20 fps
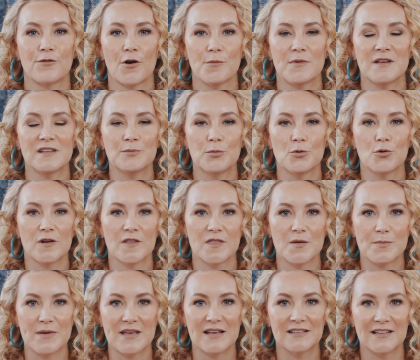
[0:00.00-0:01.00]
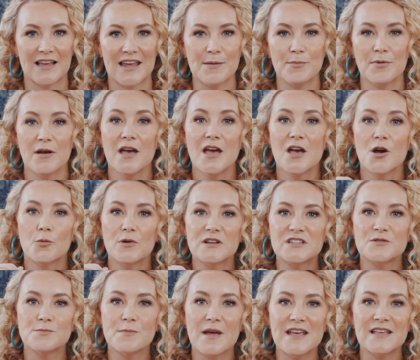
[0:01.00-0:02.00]
from his book, The Big Leap,
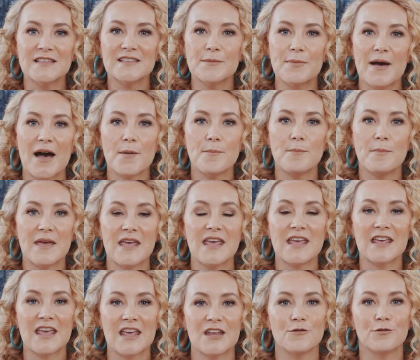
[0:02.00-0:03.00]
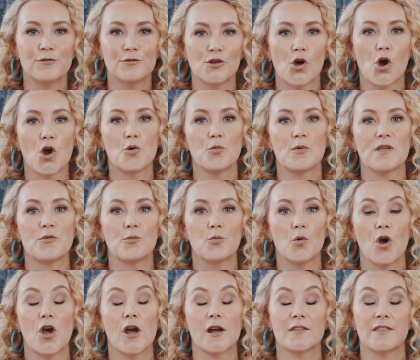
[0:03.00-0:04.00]
which means about being in flow with
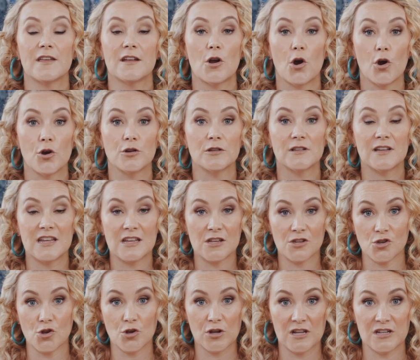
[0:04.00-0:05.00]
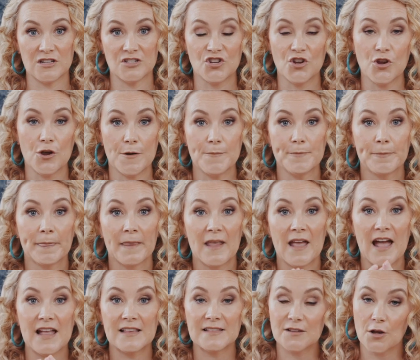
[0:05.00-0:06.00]
work that only you can do.
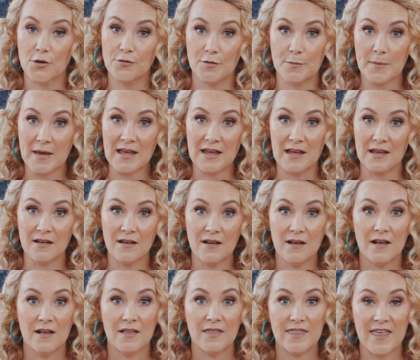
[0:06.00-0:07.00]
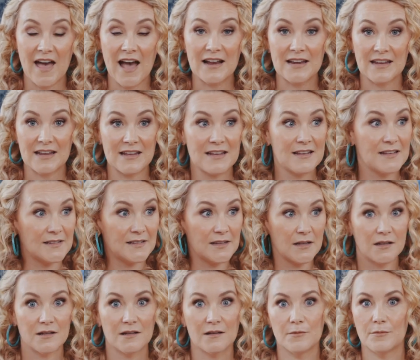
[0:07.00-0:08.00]
And so for me, that is
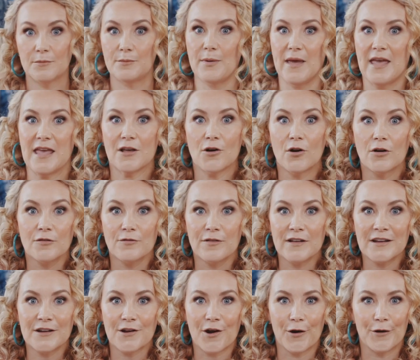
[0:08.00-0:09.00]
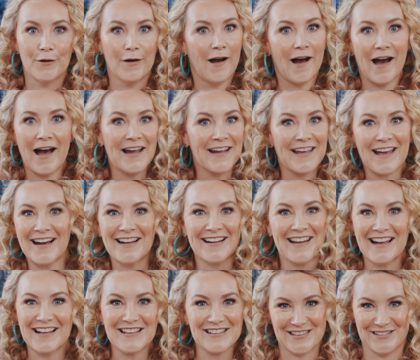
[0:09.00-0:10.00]
being on video. I
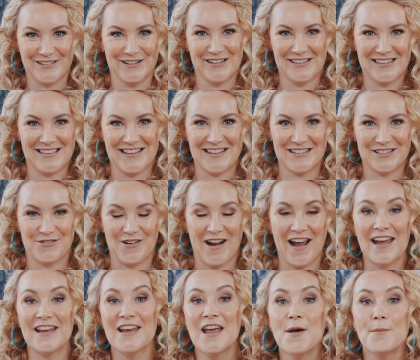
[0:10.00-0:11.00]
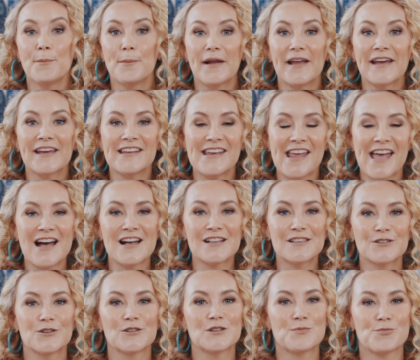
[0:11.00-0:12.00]
can't outsource this, right? But I can
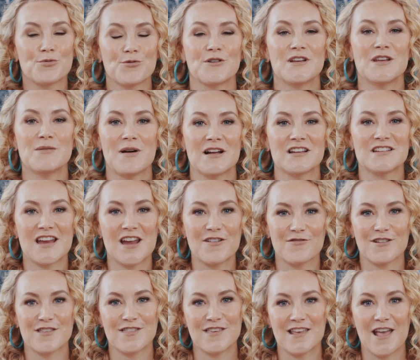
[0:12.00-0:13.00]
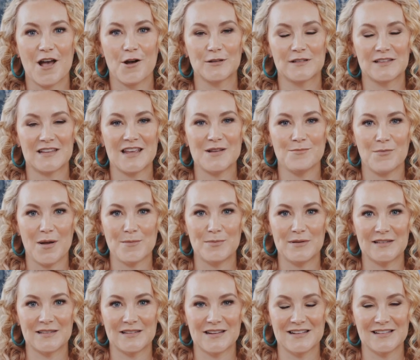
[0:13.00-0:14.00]
outsource pretty much everything else in my
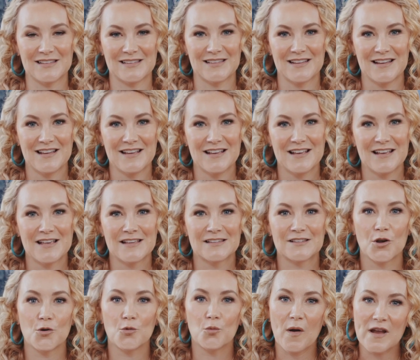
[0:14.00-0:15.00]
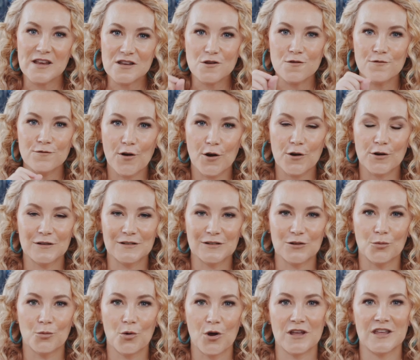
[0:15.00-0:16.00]
business. So when you focus
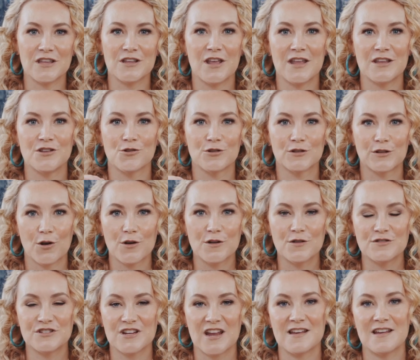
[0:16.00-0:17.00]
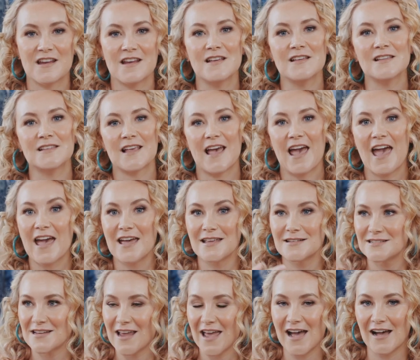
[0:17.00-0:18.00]
on working in your zone of genius
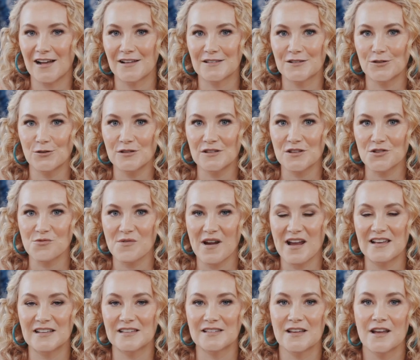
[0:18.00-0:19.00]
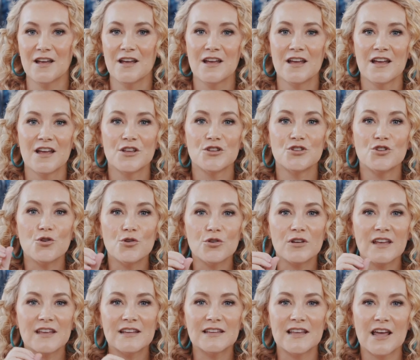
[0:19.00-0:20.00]
and outsource the rest, you
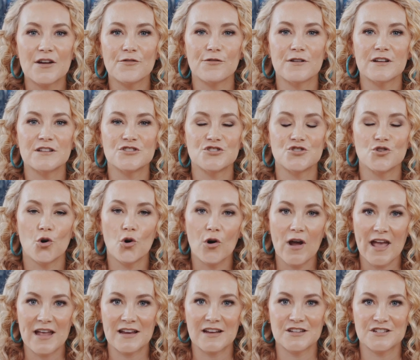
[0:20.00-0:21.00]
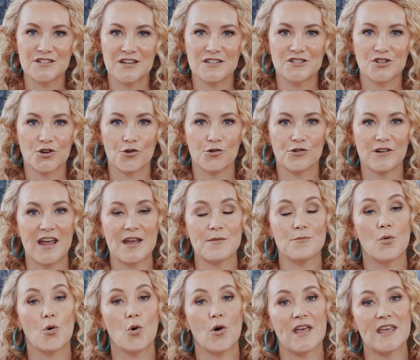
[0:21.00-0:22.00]
can leverage your energy to create
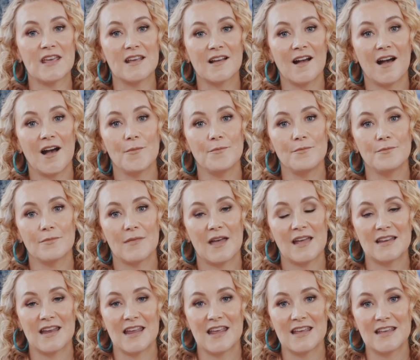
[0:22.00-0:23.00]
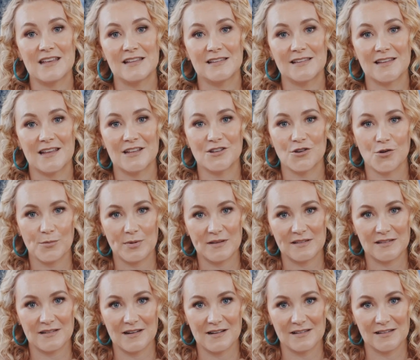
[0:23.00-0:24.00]
more income and ease in your
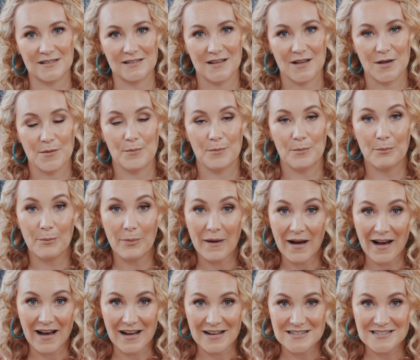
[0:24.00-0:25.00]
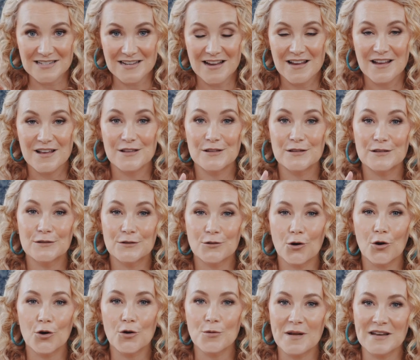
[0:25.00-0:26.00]
business. But
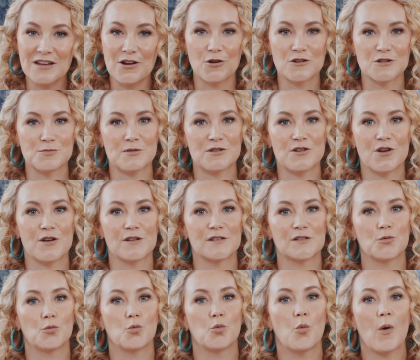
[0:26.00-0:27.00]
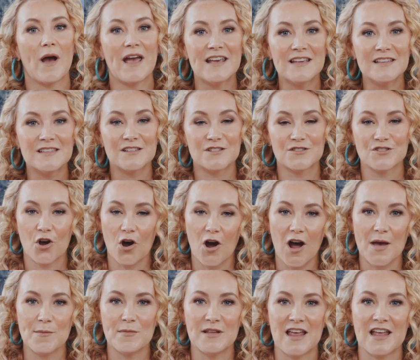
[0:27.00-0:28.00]
so many entrepreneurs waste
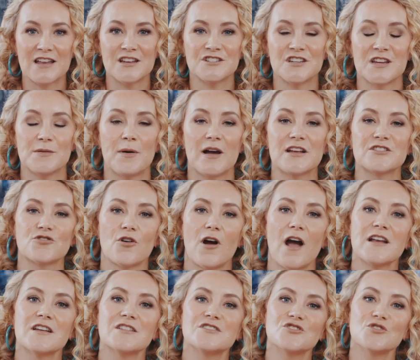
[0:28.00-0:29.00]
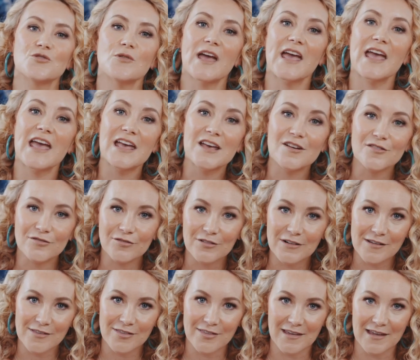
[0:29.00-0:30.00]
time and energy by trying to do
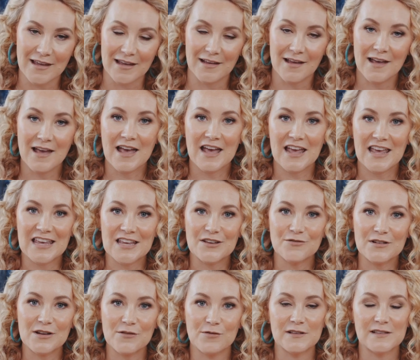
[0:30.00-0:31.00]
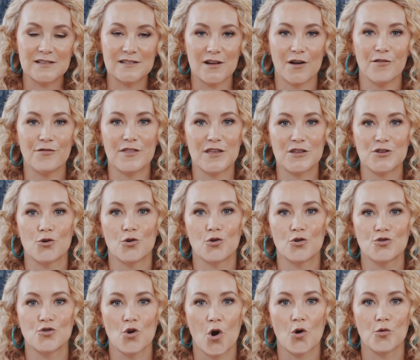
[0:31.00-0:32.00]
everything, even if it's stuff that
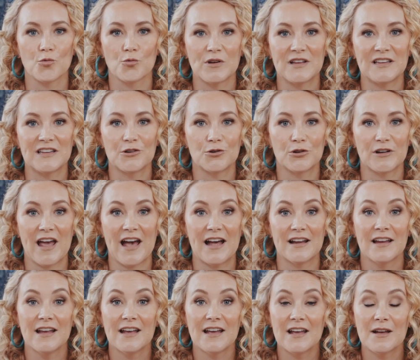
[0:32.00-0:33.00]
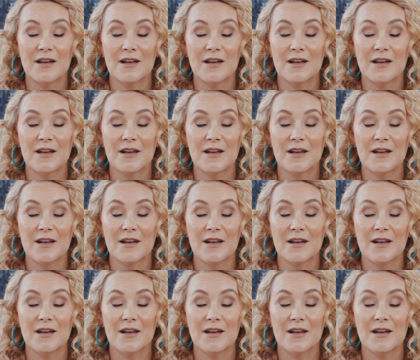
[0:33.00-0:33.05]
you're not really good at.